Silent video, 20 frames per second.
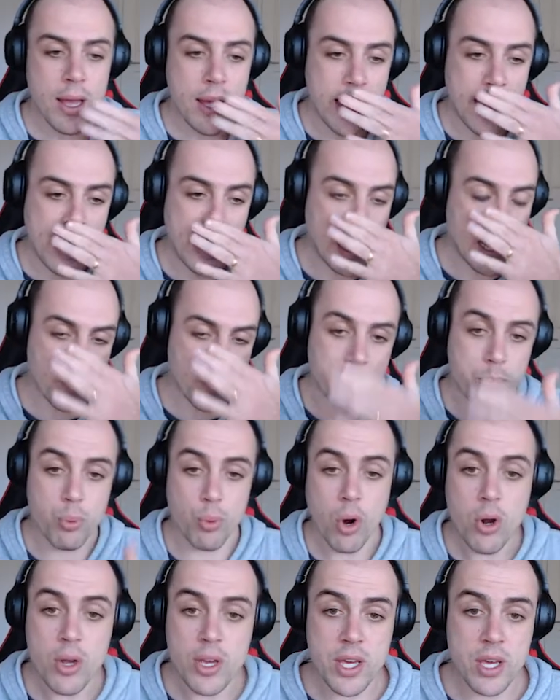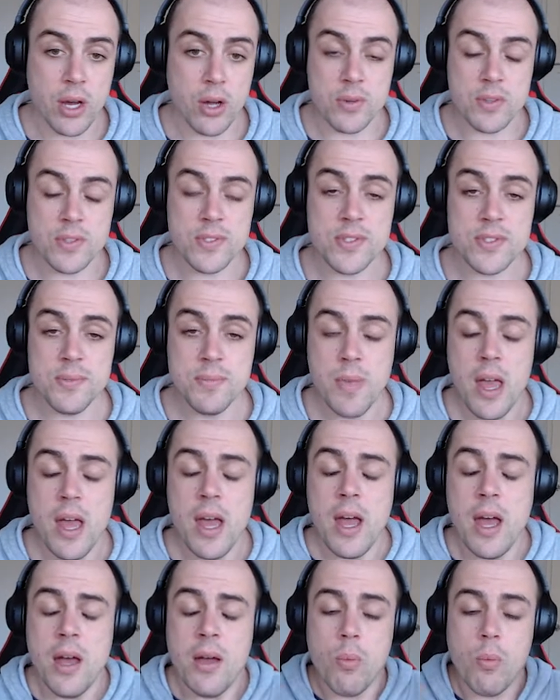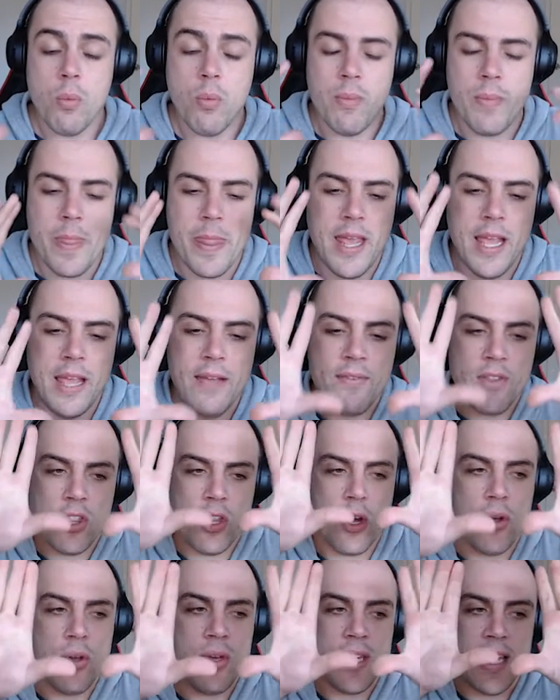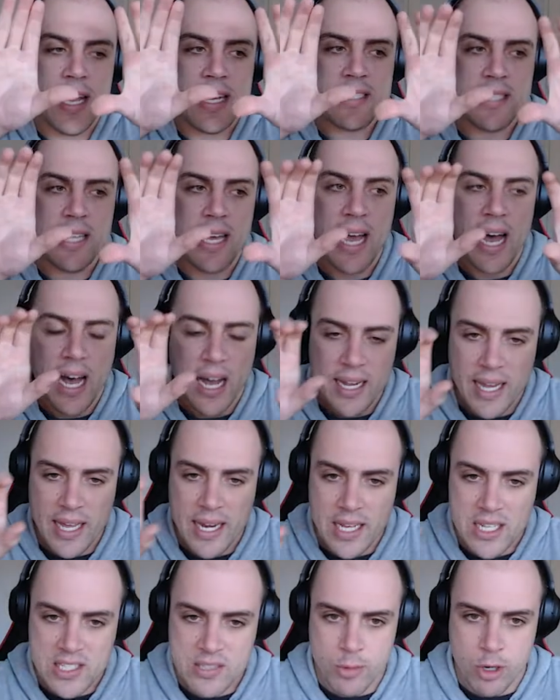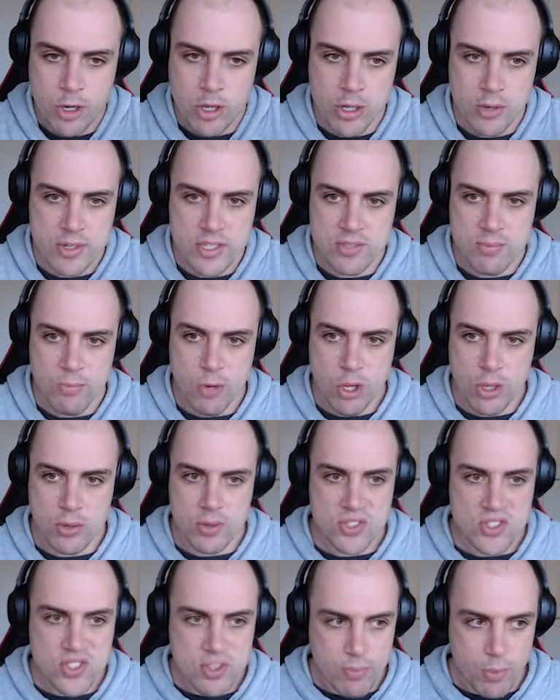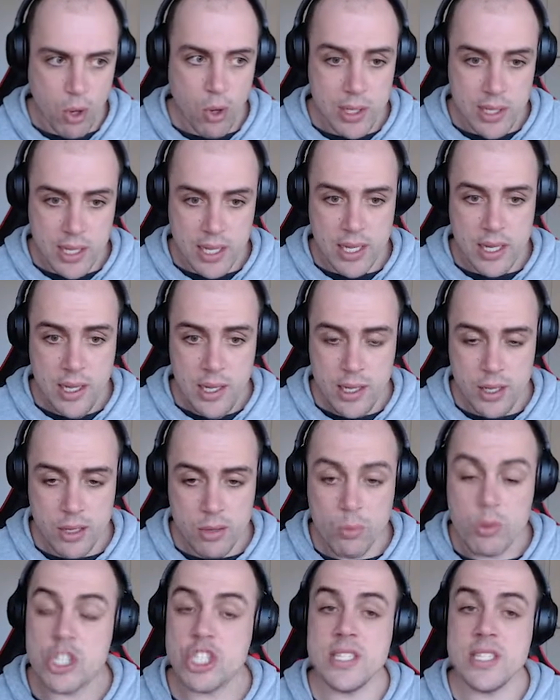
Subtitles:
bronchioles, even though, yes, they are getting smaller and smaller and smaller, which